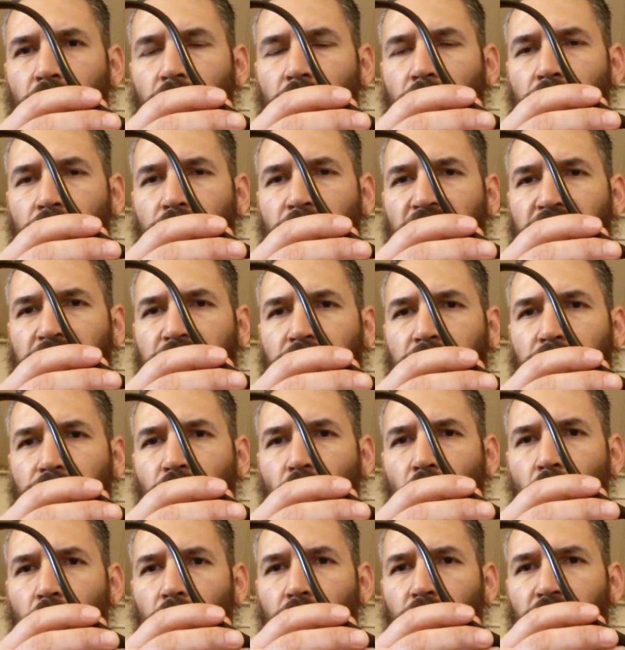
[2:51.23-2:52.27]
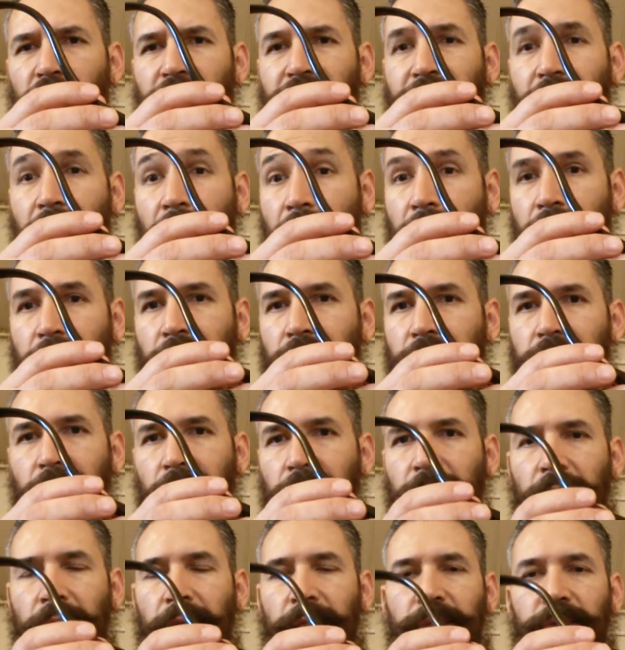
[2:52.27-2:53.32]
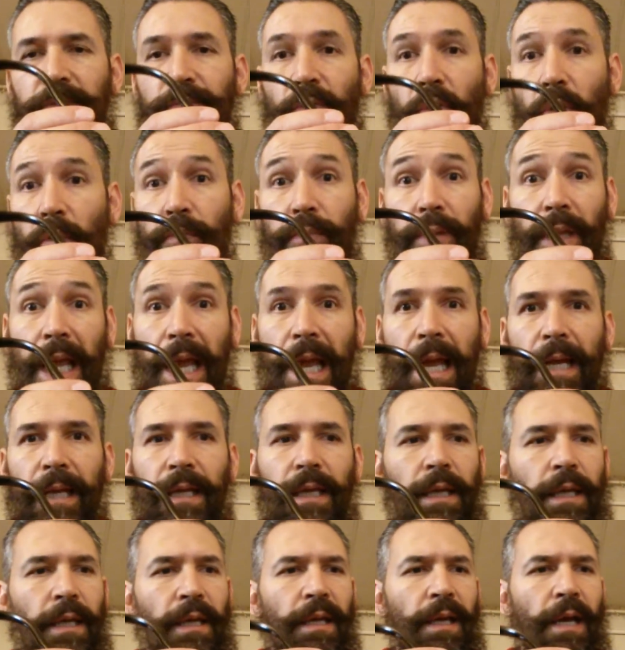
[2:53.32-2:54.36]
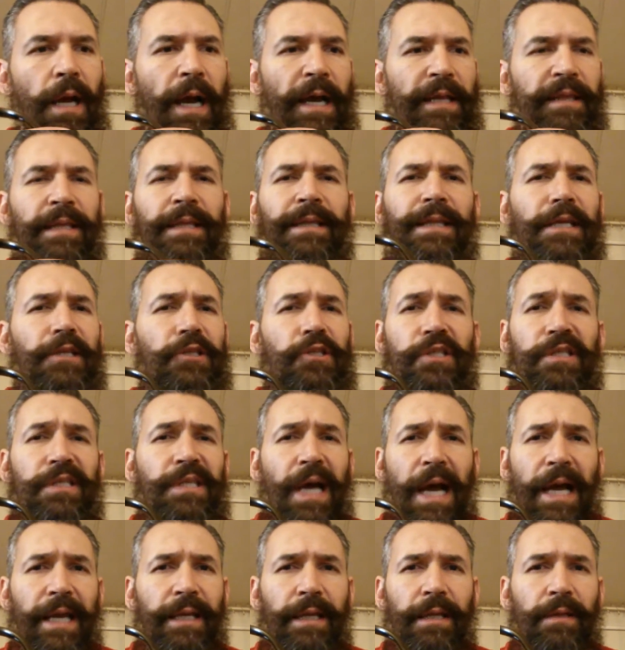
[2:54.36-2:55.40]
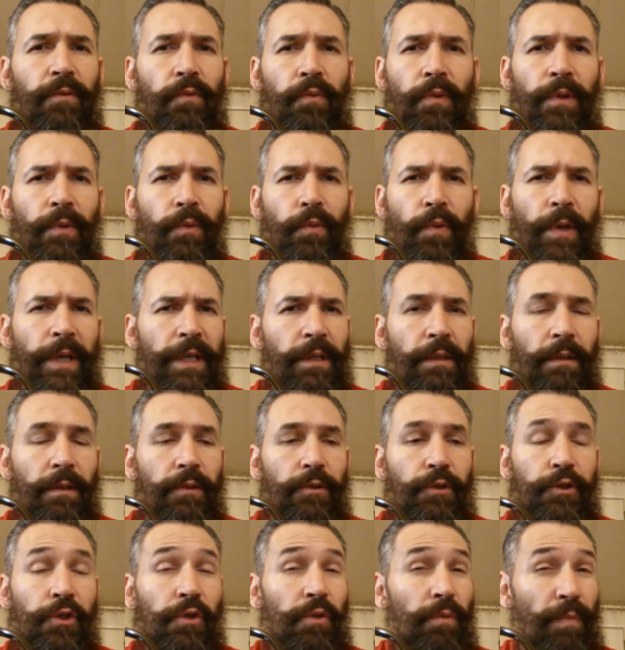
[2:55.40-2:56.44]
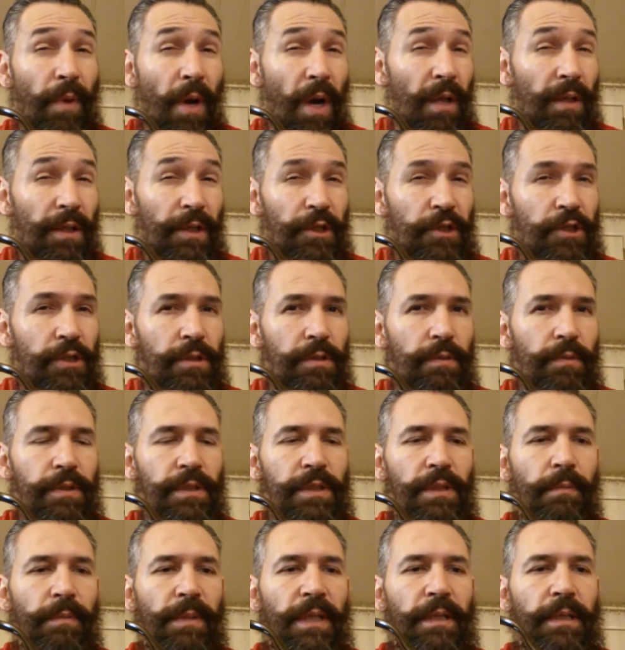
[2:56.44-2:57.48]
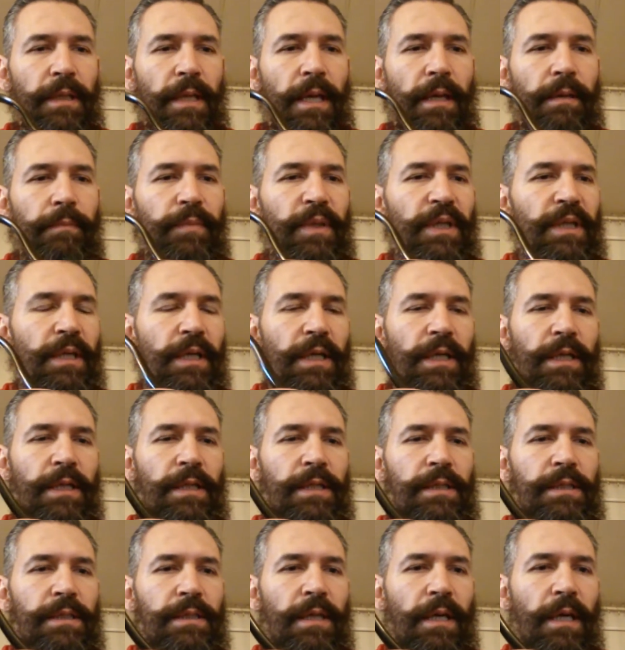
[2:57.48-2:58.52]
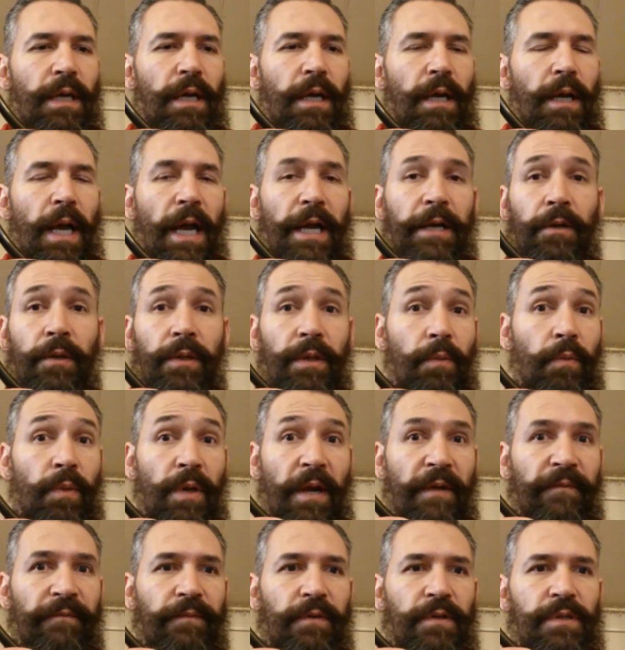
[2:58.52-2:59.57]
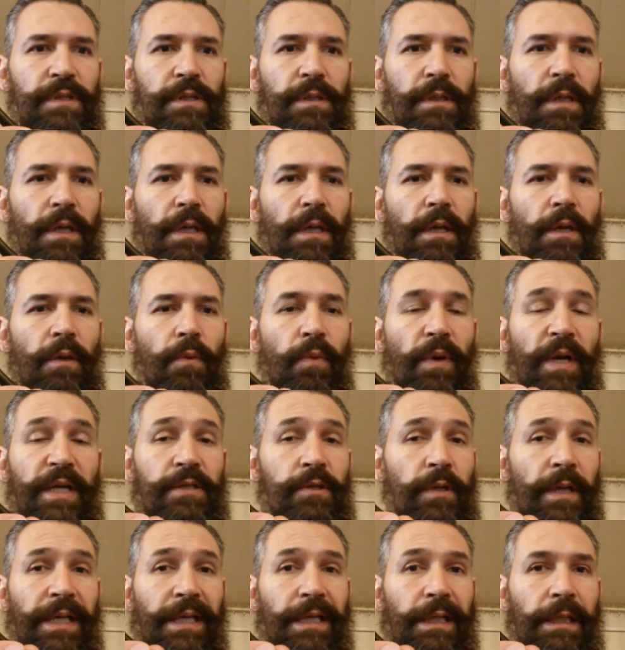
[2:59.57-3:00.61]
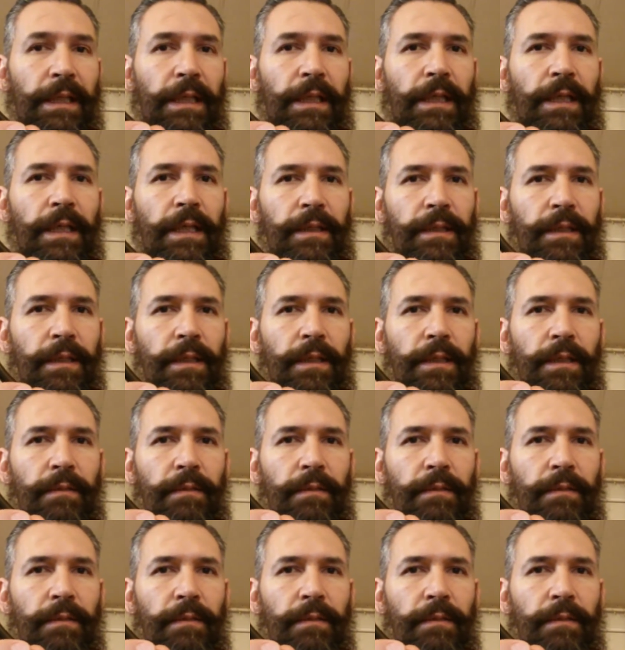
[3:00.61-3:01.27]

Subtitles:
make the bowl look nice, I guess, or black. I think they just dyed it with regular shoe polish or something like that, because I know that when I started cleaning it,